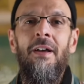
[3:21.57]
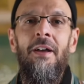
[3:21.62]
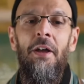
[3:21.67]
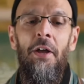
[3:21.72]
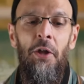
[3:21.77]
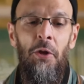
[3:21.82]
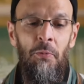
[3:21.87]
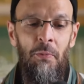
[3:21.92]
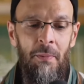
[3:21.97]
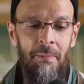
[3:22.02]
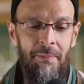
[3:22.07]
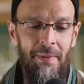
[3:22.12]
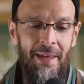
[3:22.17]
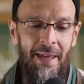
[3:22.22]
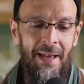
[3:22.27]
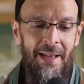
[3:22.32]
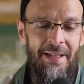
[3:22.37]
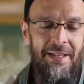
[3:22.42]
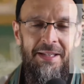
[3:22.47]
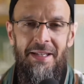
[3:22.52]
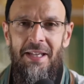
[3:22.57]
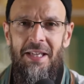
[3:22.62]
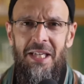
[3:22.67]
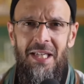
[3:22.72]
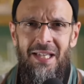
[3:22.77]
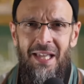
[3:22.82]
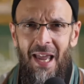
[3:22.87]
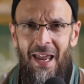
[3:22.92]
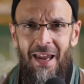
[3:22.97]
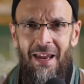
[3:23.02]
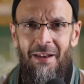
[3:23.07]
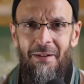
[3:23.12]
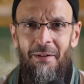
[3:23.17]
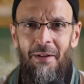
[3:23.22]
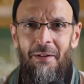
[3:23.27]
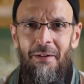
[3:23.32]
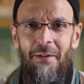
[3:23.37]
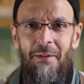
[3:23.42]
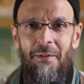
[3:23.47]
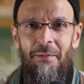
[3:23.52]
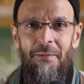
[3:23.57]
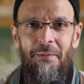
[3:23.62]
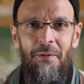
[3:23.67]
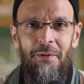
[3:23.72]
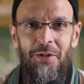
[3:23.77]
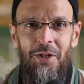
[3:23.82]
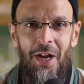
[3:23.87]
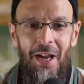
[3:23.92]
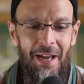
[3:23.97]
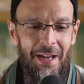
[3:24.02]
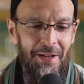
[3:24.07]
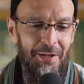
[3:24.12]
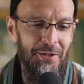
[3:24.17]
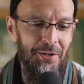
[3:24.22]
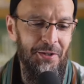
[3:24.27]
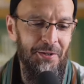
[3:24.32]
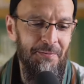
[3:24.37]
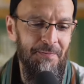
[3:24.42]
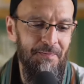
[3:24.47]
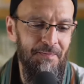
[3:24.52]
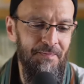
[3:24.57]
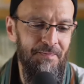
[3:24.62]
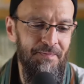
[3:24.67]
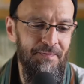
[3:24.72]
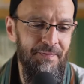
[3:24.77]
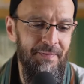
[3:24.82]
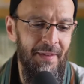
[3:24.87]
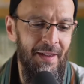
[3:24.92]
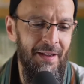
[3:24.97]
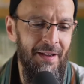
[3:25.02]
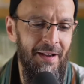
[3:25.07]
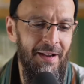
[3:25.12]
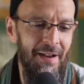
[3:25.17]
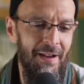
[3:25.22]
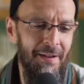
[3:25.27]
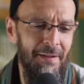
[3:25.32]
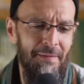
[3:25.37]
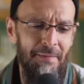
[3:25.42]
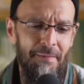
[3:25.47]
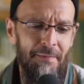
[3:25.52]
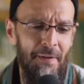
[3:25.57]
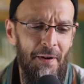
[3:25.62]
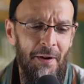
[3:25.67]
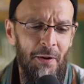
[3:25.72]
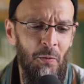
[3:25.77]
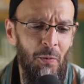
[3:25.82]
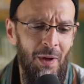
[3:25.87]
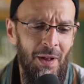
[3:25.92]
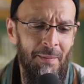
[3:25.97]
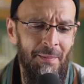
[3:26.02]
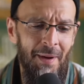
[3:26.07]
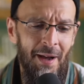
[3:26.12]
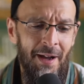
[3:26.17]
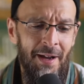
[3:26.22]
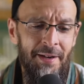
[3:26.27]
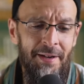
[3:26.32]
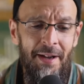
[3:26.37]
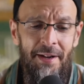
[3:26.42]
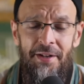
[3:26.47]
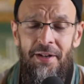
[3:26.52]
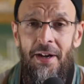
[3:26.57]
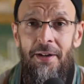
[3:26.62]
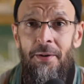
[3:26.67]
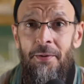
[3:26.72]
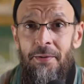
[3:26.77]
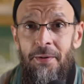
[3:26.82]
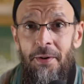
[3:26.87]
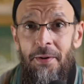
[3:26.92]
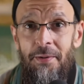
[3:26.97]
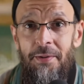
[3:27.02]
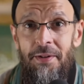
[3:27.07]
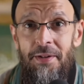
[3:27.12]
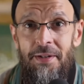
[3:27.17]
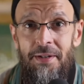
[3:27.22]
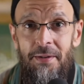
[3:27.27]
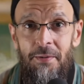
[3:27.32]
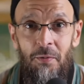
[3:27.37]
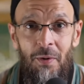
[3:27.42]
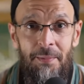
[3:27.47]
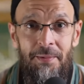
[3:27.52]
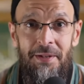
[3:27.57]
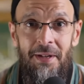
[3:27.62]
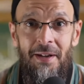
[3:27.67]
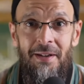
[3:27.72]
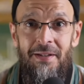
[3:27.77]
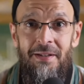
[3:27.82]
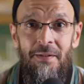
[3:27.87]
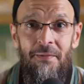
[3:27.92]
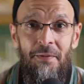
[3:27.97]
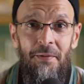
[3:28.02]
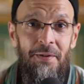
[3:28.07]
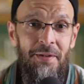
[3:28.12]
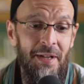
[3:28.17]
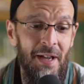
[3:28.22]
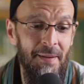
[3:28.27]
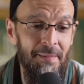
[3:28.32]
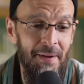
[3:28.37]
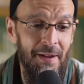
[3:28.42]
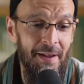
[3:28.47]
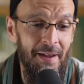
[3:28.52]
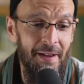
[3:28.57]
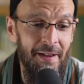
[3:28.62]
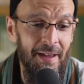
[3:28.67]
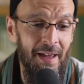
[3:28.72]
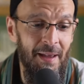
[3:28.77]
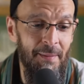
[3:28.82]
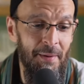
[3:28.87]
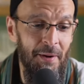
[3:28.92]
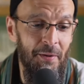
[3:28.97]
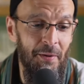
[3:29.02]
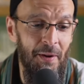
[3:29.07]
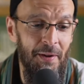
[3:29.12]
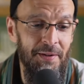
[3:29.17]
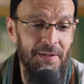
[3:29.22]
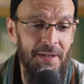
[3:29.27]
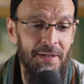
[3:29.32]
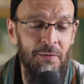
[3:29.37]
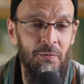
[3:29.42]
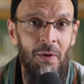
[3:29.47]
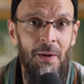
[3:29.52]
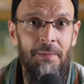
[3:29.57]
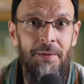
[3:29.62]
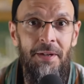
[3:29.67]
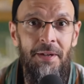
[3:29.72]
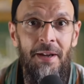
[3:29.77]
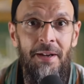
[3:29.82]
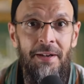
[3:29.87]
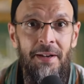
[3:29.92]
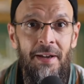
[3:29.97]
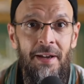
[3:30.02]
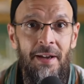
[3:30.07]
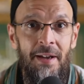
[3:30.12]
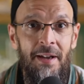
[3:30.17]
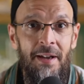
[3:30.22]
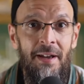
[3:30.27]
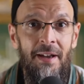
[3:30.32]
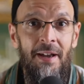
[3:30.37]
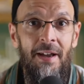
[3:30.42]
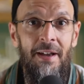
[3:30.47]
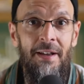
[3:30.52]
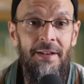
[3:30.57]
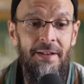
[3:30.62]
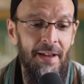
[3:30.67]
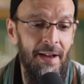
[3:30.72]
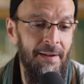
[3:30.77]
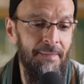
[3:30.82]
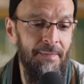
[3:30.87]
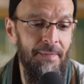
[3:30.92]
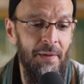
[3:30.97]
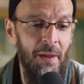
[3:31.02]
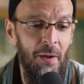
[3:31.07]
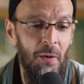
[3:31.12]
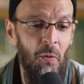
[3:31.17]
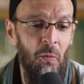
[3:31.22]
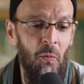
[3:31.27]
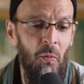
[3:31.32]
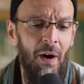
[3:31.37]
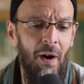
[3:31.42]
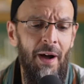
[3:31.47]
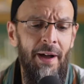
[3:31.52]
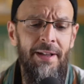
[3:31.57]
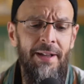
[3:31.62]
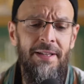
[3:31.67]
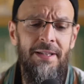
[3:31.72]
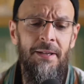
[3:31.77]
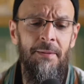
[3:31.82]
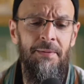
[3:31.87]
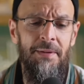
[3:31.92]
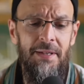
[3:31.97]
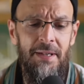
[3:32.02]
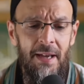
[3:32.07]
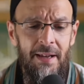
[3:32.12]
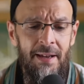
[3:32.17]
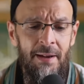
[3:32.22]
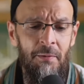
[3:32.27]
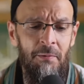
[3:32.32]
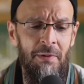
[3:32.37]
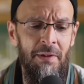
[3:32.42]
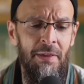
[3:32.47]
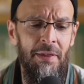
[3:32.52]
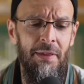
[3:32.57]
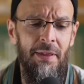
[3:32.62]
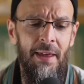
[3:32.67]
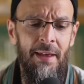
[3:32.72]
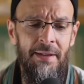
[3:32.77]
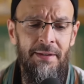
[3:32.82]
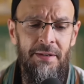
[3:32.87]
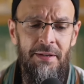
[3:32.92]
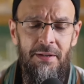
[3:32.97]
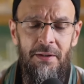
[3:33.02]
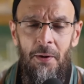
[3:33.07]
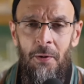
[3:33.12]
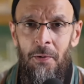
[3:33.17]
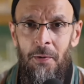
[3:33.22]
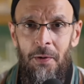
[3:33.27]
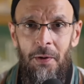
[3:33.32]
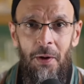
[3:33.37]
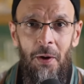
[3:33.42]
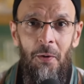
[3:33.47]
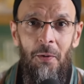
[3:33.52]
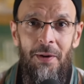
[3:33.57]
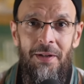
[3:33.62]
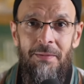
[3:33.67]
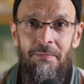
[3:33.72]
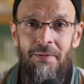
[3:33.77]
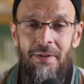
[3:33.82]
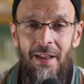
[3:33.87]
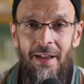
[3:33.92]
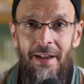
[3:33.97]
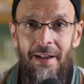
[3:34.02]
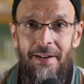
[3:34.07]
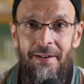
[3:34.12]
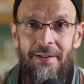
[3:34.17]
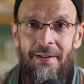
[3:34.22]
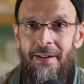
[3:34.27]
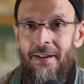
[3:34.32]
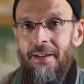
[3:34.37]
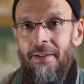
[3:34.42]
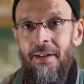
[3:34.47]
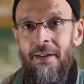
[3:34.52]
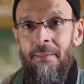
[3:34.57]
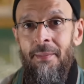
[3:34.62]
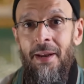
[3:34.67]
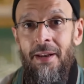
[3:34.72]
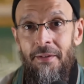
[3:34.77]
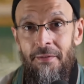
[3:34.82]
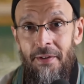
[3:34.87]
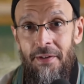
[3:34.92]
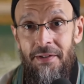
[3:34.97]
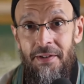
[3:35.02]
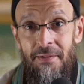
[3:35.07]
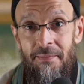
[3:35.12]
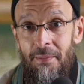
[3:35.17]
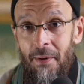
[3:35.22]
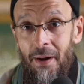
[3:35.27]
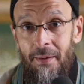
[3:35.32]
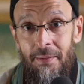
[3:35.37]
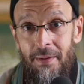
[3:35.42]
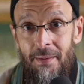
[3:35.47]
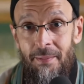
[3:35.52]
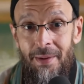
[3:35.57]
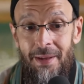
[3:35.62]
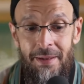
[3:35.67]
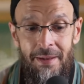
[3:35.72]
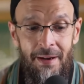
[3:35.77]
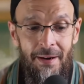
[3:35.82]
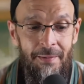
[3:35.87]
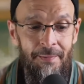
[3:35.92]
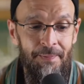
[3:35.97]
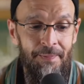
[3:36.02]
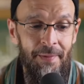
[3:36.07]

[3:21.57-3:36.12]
human beings' disdain for change. Very well mined. Actually, I don't know this website. It's the first time I came across this website. And yeah, why it's upsetting when things don't go as planned. I think many of us have probably been there.